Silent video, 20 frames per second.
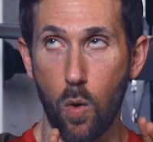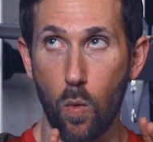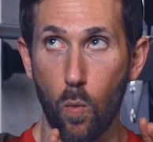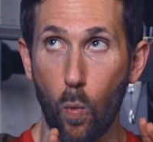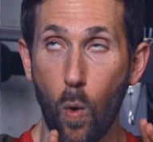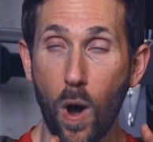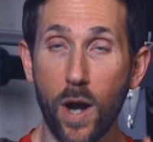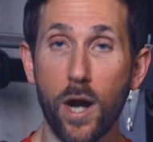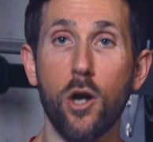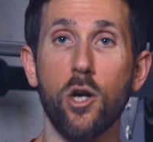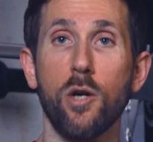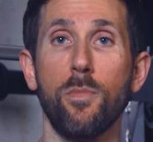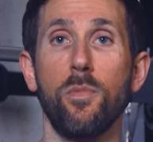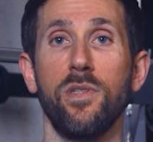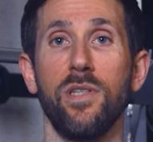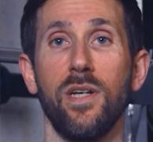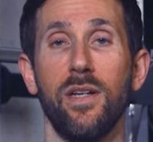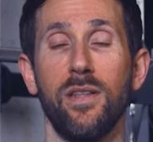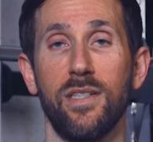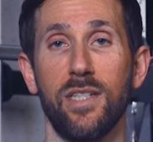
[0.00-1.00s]

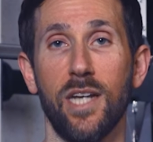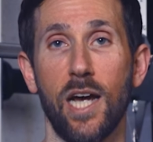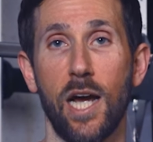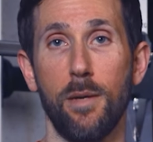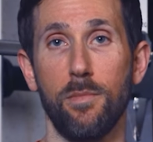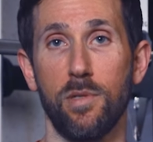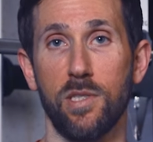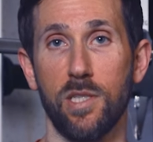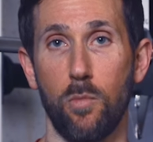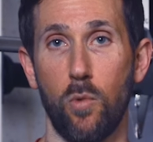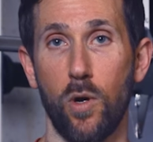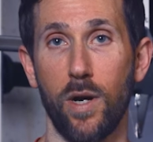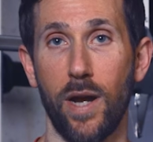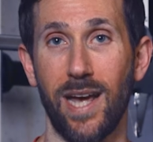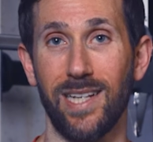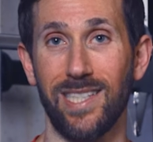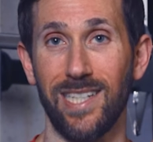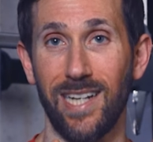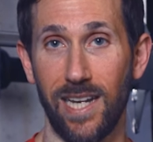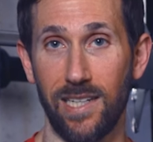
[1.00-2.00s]
100% of the time someone
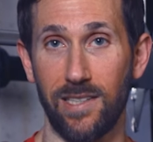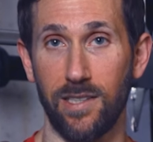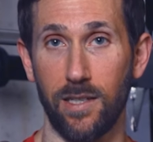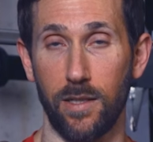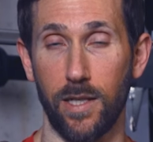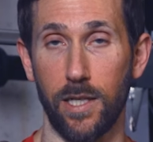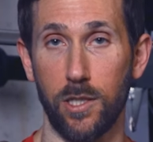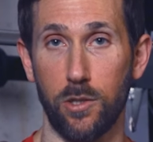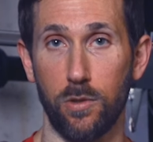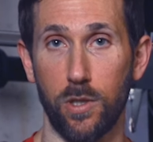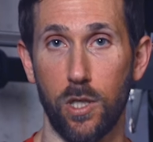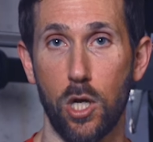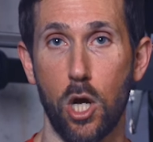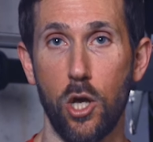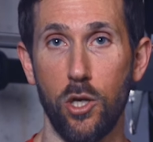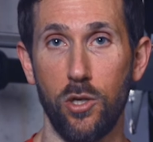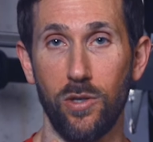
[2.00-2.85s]
has an ACL injury,